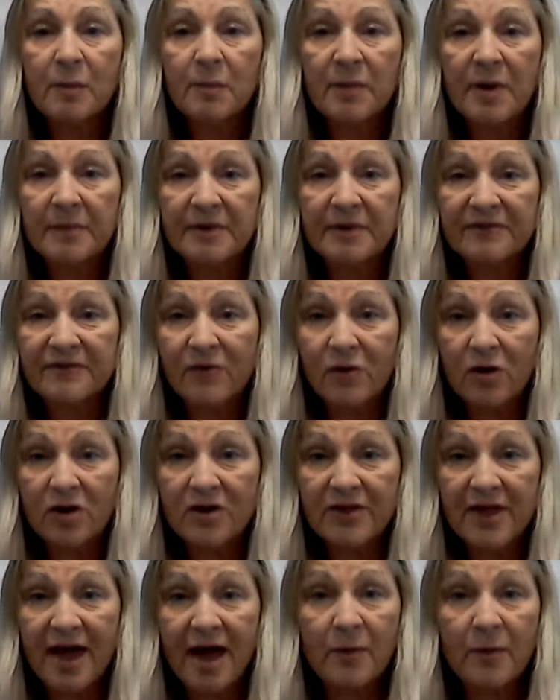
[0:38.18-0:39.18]
But before
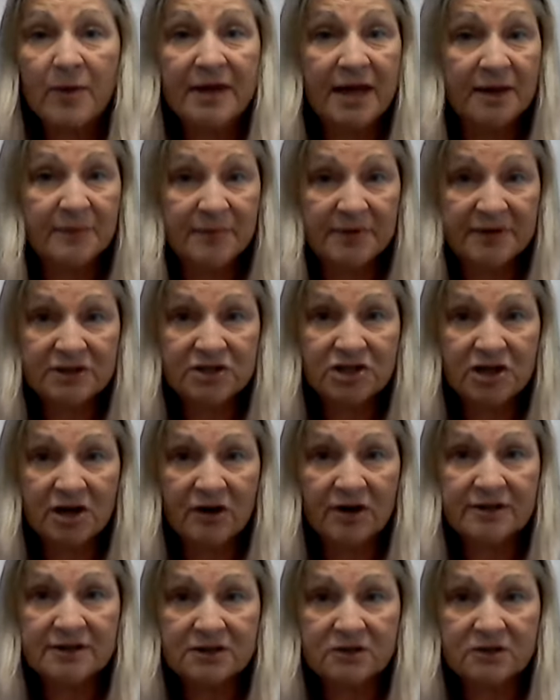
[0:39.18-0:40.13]
that, we had been sharing